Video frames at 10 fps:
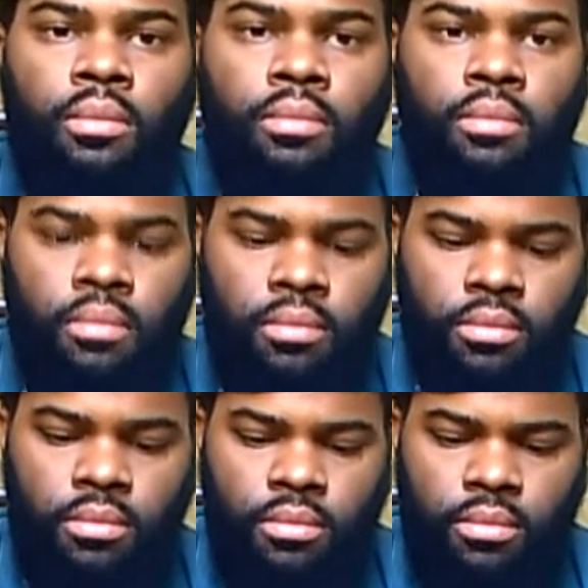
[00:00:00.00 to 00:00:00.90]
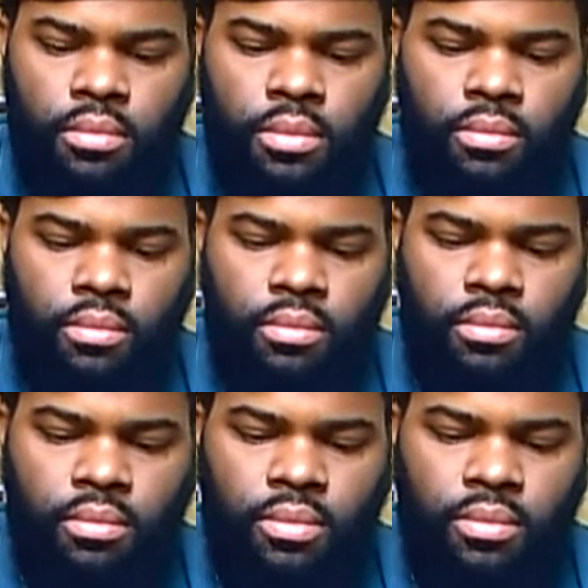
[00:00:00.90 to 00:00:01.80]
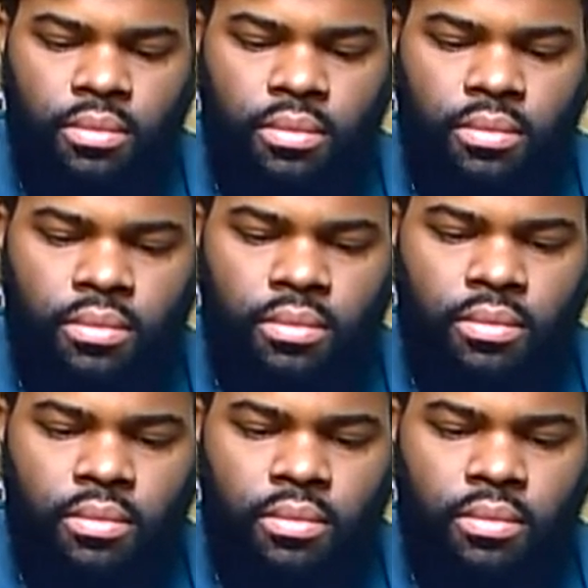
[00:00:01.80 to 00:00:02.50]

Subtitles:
[no speech]